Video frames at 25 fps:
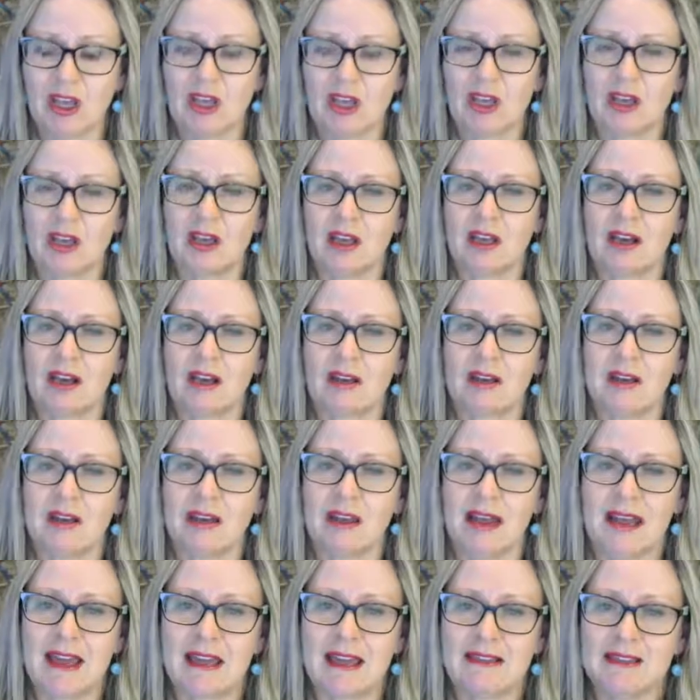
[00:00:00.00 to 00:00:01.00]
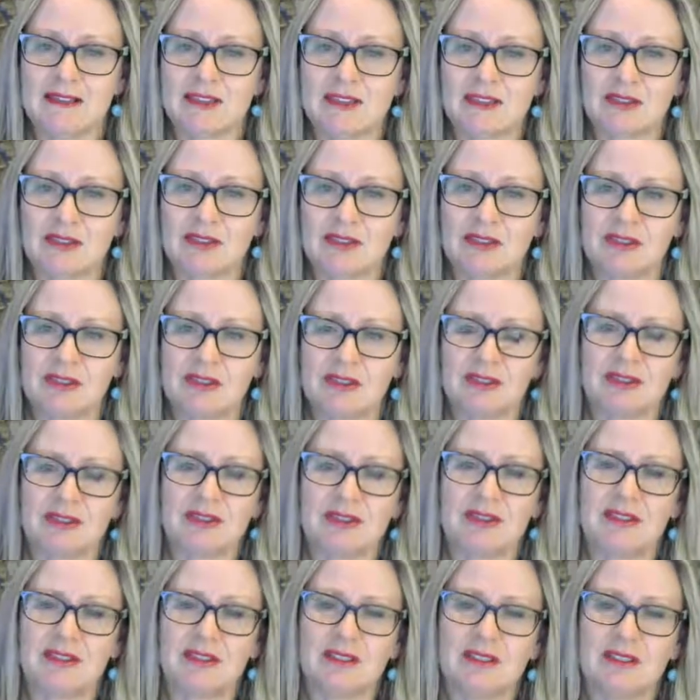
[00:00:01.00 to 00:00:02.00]
And
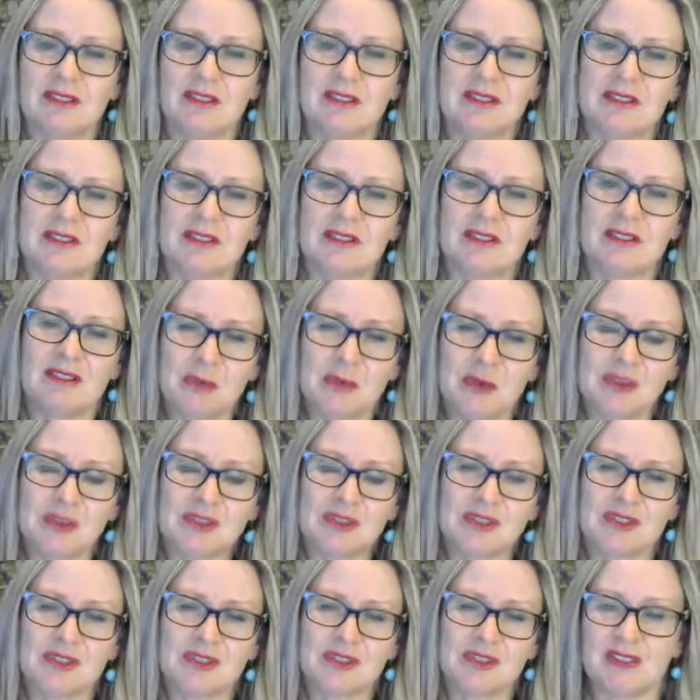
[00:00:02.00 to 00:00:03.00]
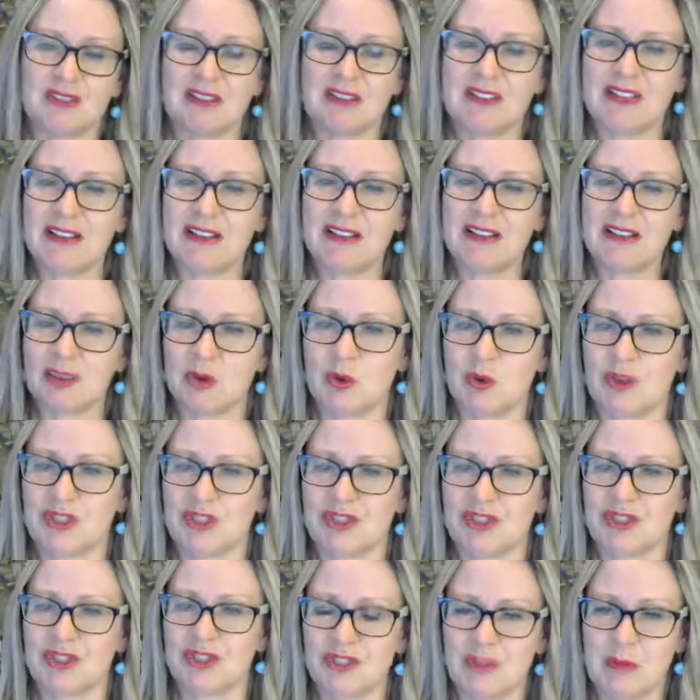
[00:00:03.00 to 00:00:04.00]
there was another
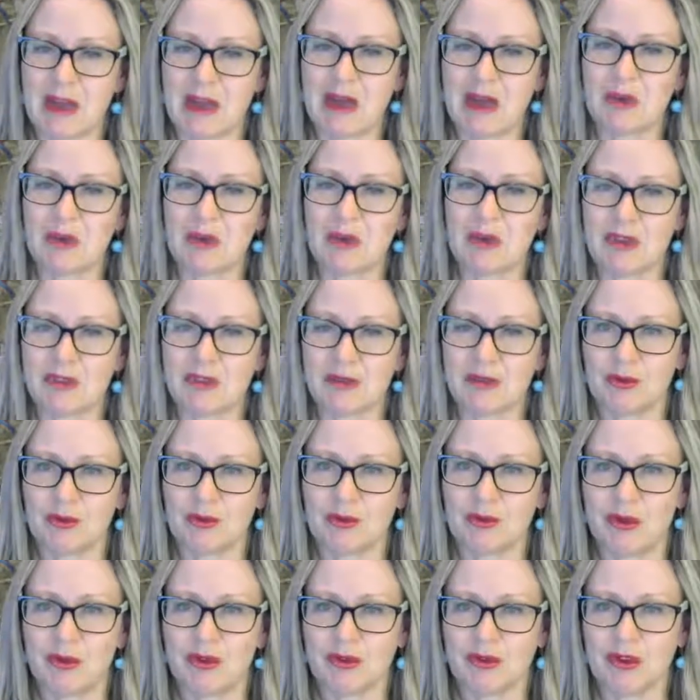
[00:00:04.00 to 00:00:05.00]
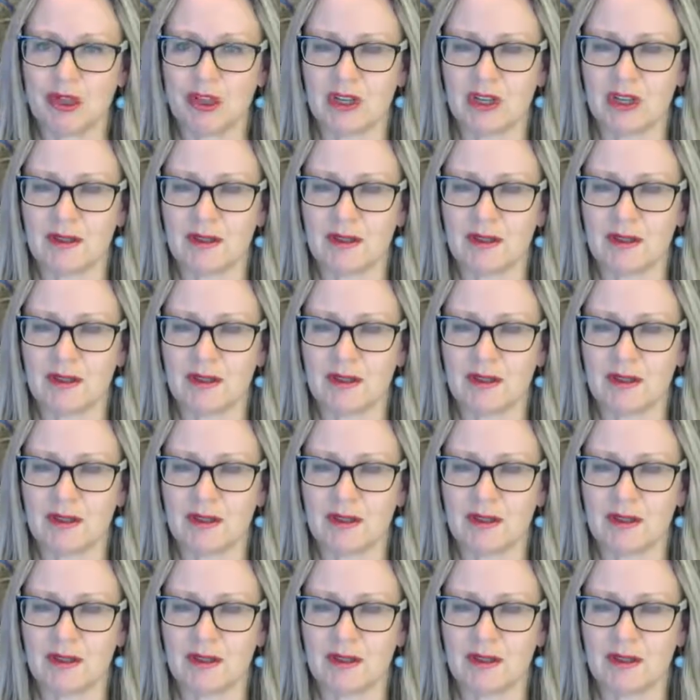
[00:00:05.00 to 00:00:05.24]
question about whether or not